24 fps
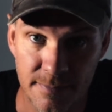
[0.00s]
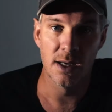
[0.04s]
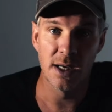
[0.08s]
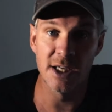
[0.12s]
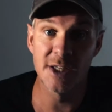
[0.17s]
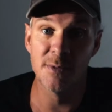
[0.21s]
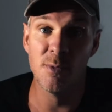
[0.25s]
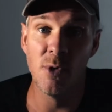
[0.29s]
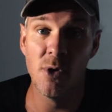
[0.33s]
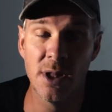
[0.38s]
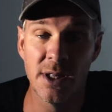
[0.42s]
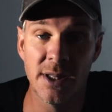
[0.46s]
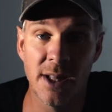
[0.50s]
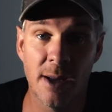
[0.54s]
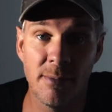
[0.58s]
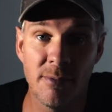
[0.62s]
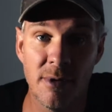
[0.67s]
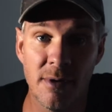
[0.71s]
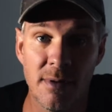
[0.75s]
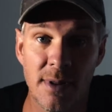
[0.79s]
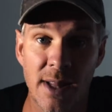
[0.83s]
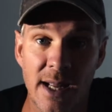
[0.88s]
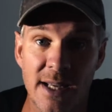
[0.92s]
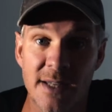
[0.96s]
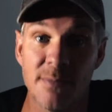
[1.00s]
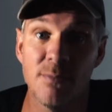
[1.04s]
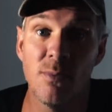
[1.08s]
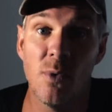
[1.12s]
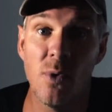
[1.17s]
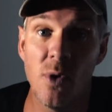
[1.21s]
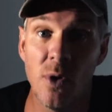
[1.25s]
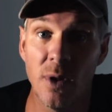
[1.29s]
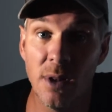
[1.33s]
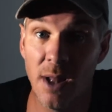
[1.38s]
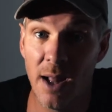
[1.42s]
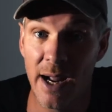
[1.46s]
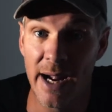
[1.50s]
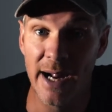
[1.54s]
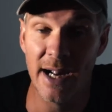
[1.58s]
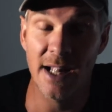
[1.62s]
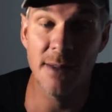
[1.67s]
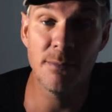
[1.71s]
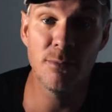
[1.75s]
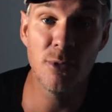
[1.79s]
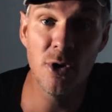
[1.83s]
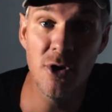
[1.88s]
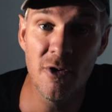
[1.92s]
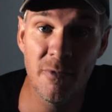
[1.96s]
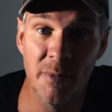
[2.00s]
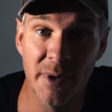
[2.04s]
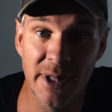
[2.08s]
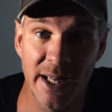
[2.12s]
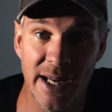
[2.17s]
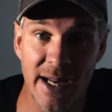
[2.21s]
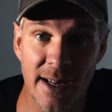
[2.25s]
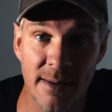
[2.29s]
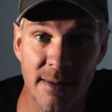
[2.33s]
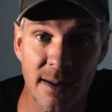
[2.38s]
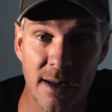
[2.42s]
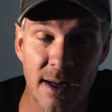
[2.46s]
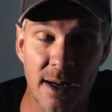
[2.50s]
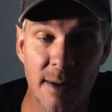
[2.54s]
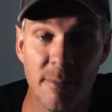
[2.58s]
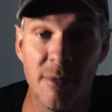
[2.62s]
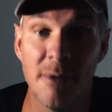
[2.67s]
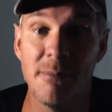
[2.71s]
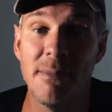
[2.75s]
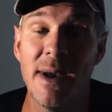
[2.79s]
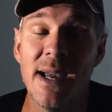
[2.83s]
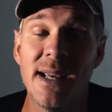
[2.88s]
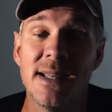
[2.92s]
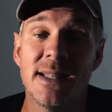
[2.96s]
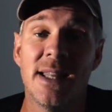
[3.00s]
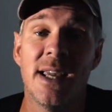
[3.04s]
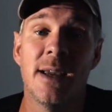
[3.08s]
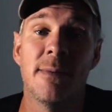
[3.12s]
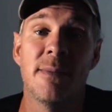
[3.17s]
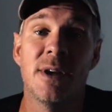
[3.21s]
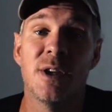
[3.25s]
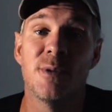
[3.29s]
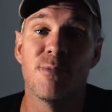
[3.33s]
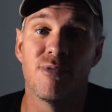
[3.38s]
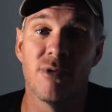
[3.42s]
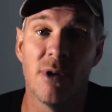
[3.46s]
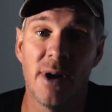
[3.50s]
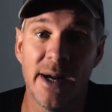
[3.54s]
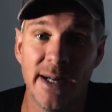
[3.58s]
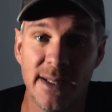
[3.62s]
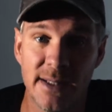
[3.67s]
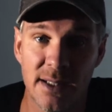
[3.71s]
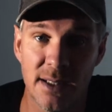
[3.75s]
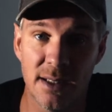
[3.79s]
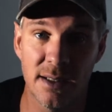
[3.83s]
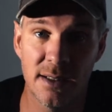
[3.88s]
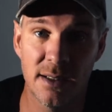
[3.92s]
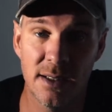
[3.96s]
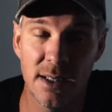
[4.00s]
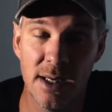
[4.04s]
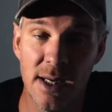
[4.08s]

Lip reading: A smaller number lets more light and movement in but makes the image brighter.